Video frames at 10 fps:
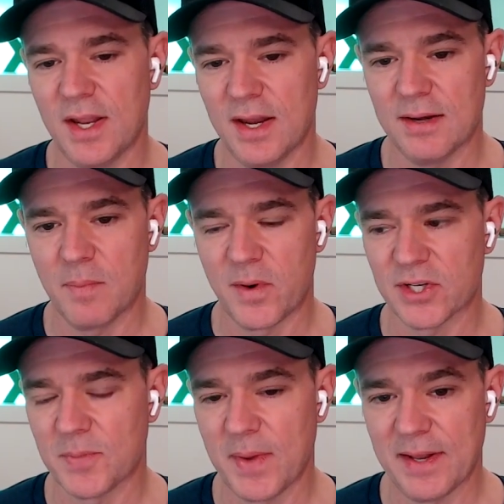in
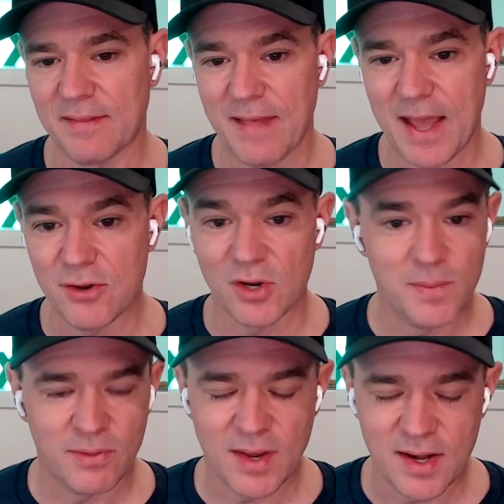participating in that, you can be
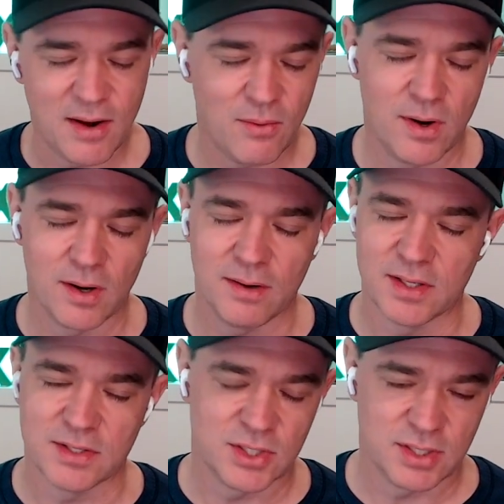with any network.
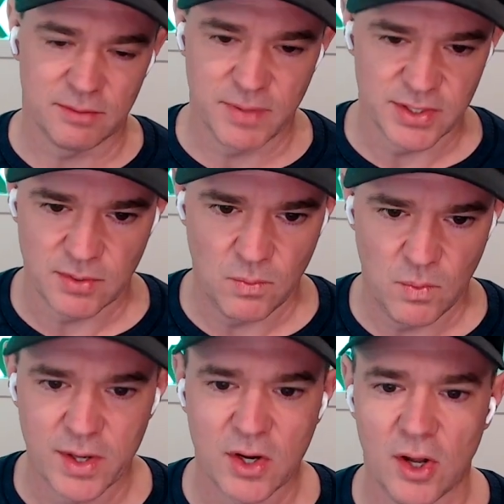It's a
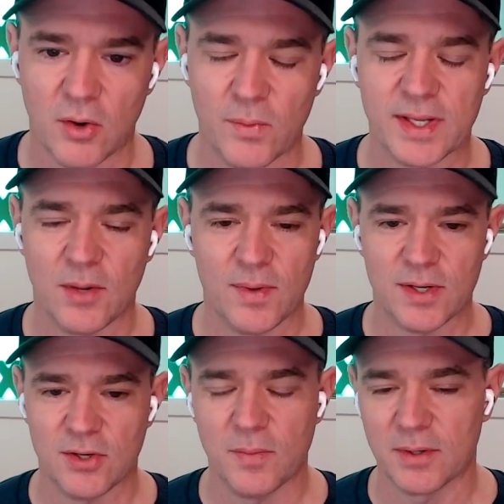one call a week that we
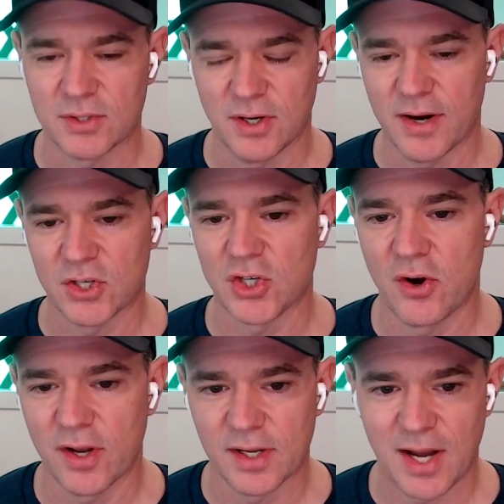do, but there's a lot of
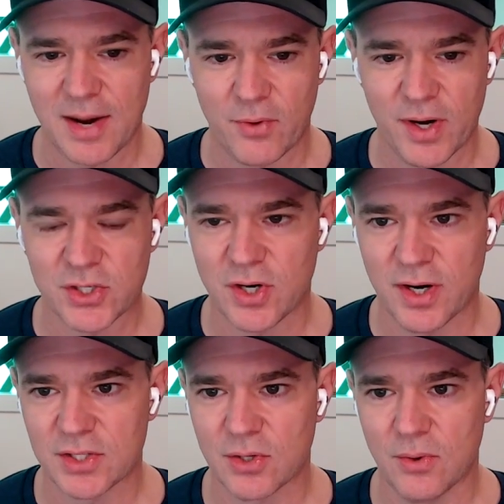sharing and collaboration on
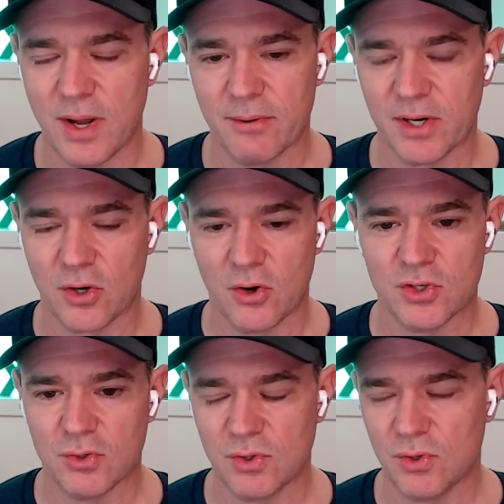it. So I would
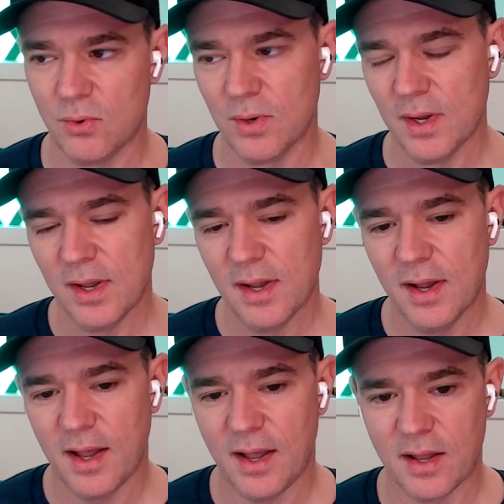encourage you to
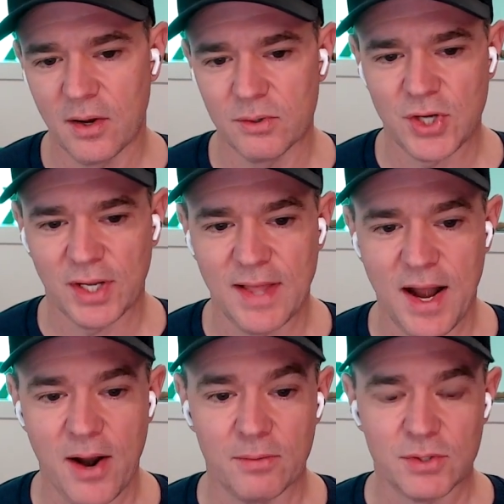go check
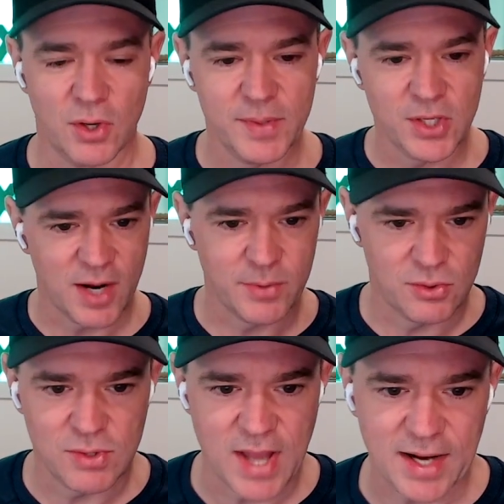that out. So let me talk about the
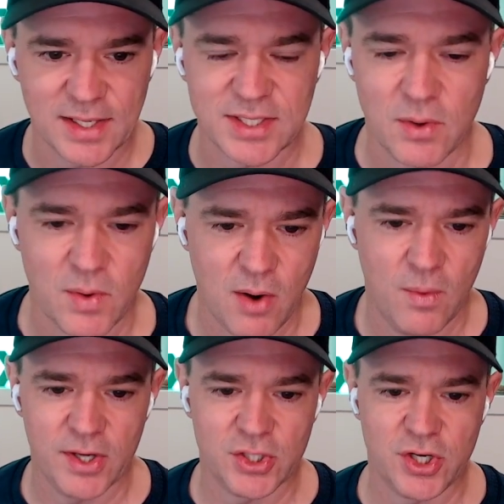two tactics that I
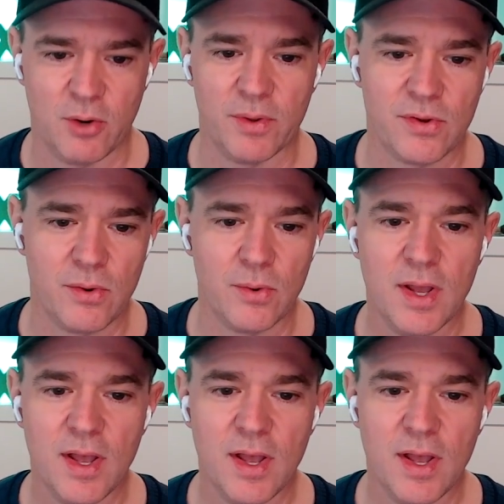want to share with you